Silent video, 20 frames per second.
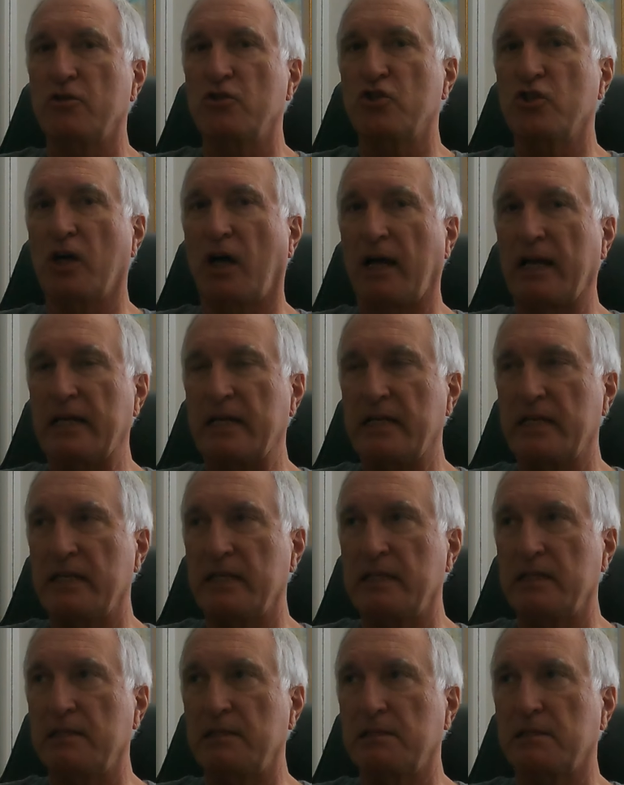
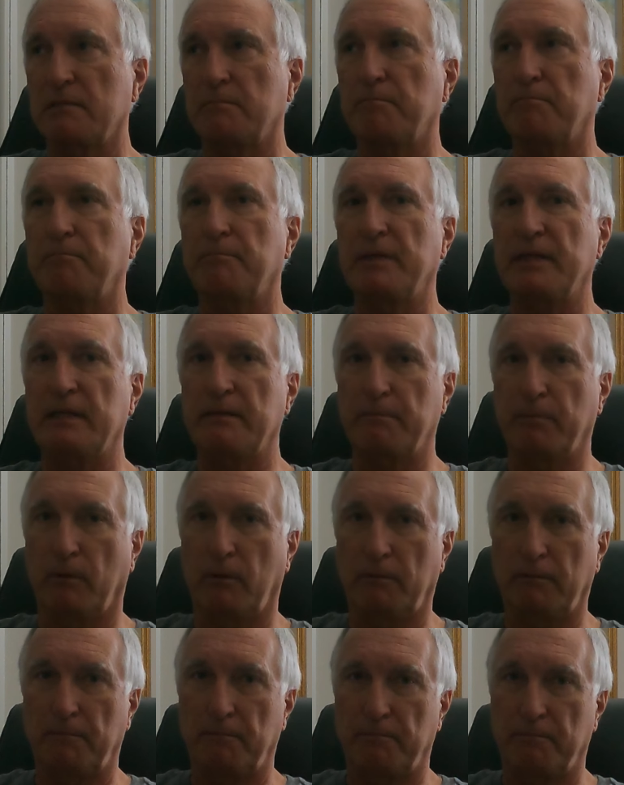Chinese
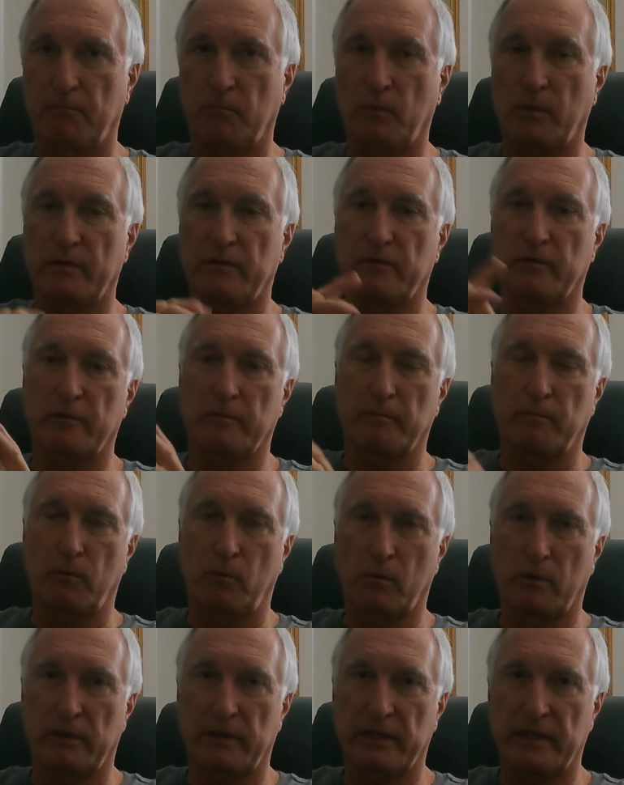people, whether they're
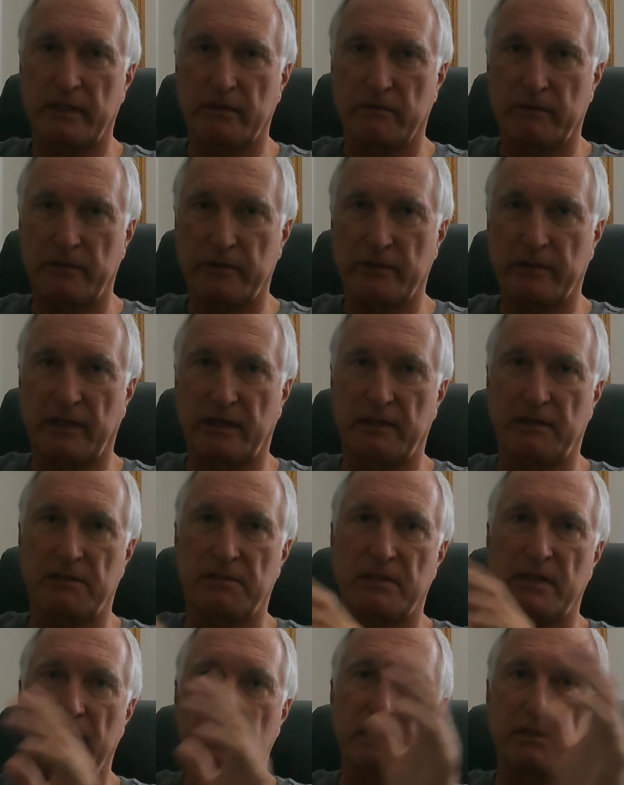born here in the United
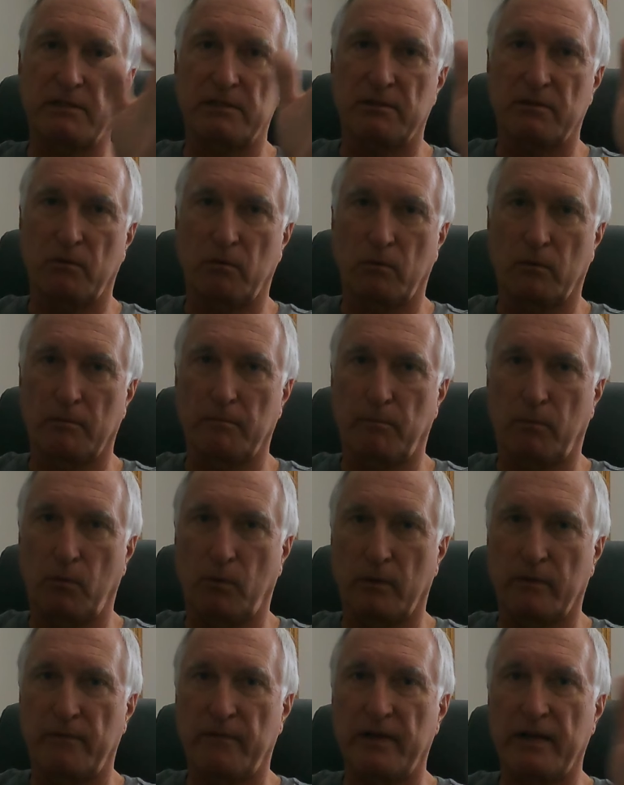States or
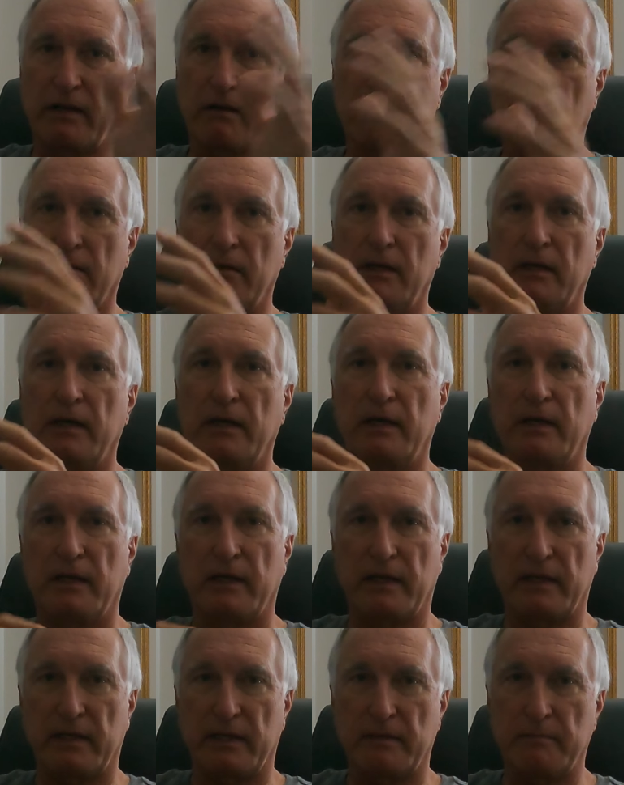born there
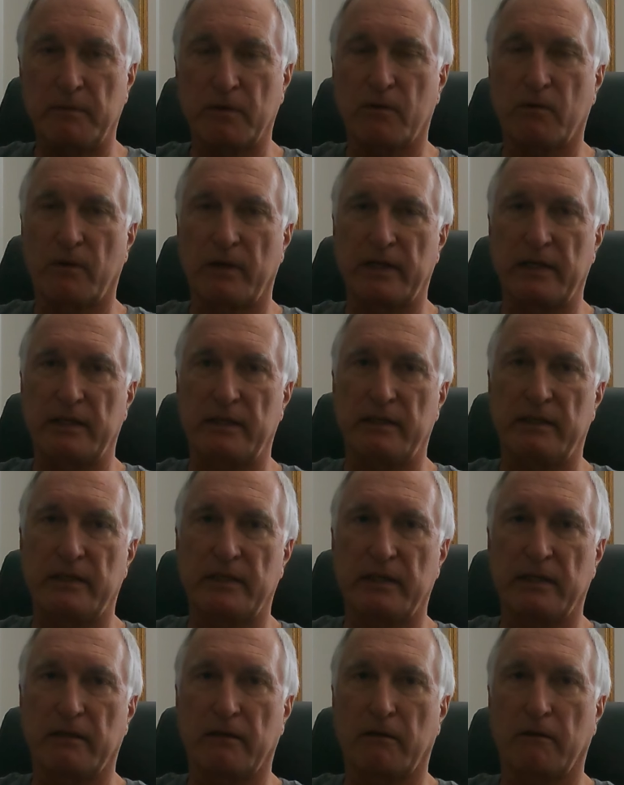and immigrated
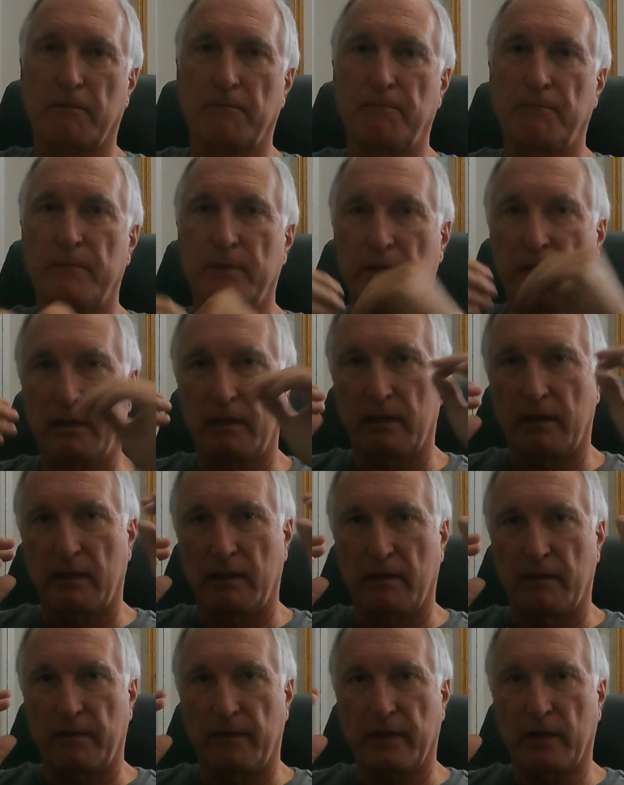here,
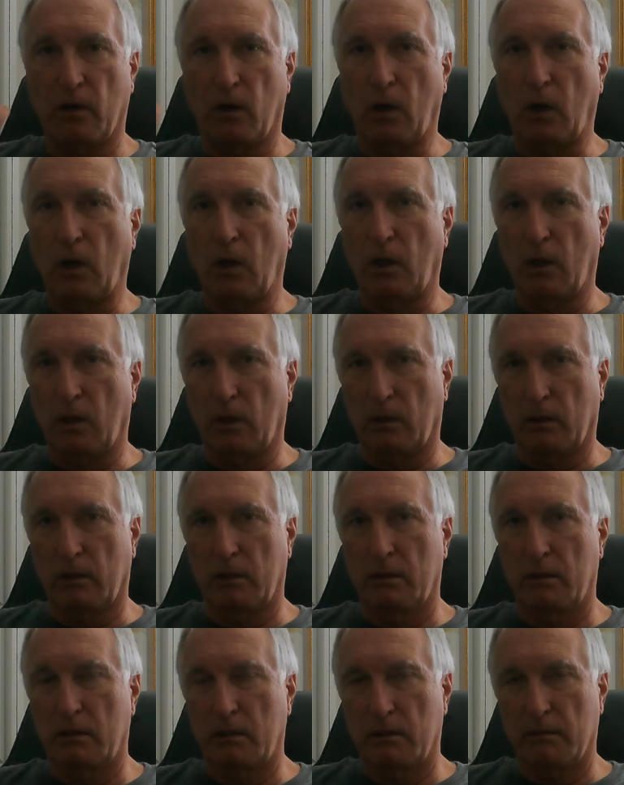they
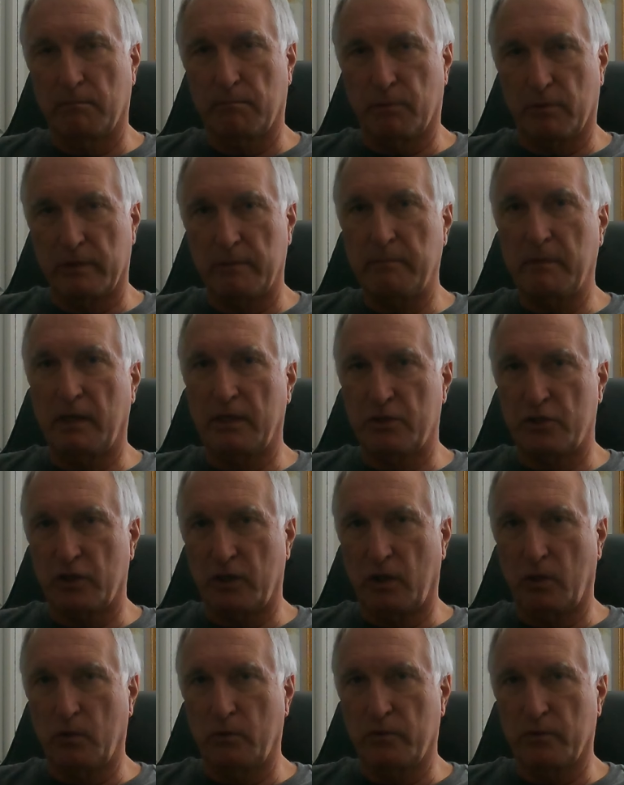all pretty
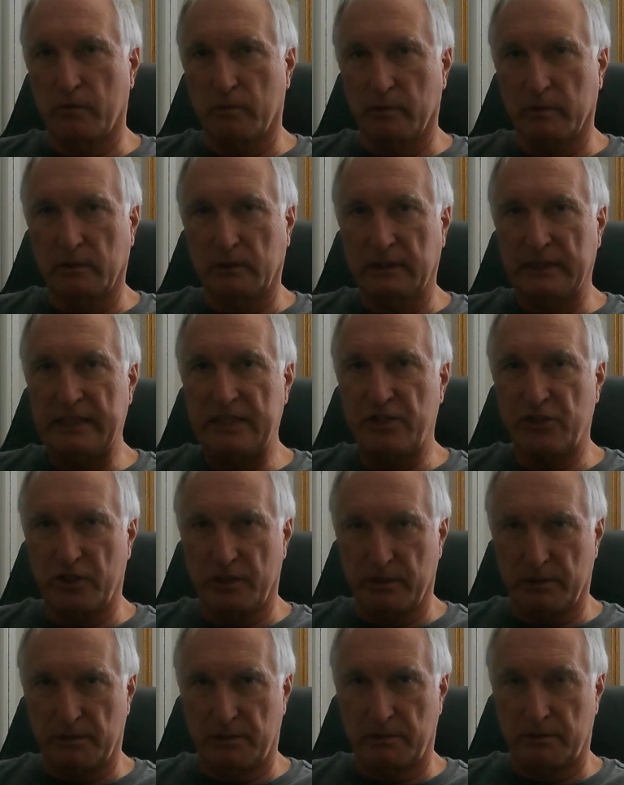much owe their
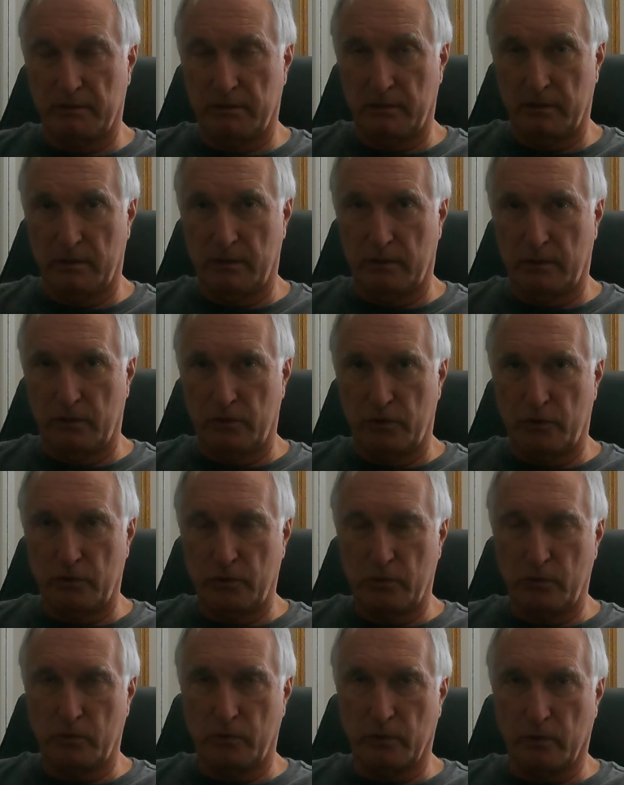allegiance
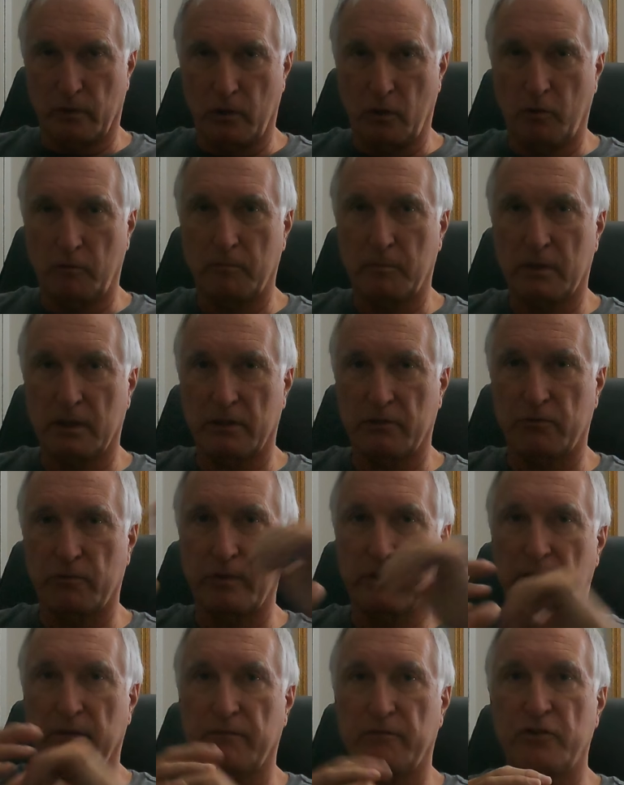to their home
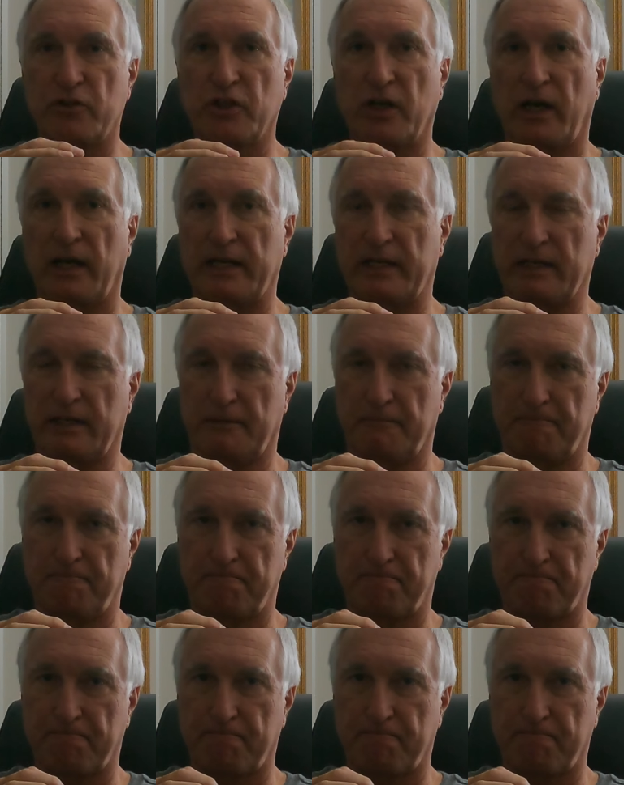country of China